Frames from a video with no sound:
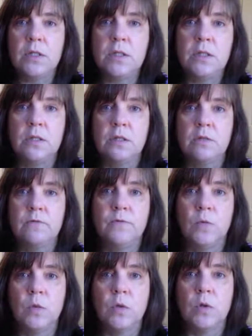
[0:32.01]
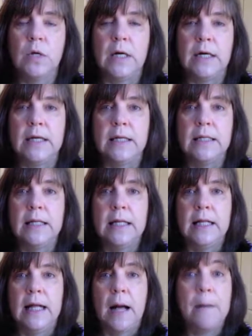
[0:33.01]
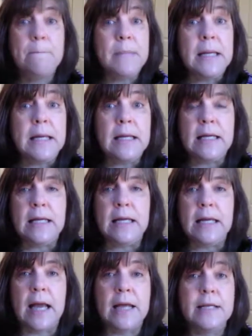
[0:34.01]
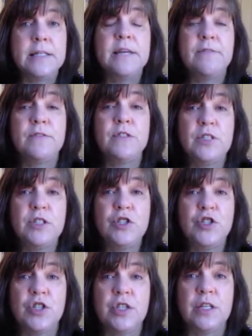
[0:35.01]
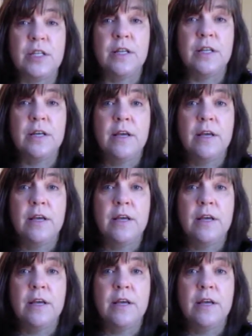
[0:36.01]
to look for a meaning and a definition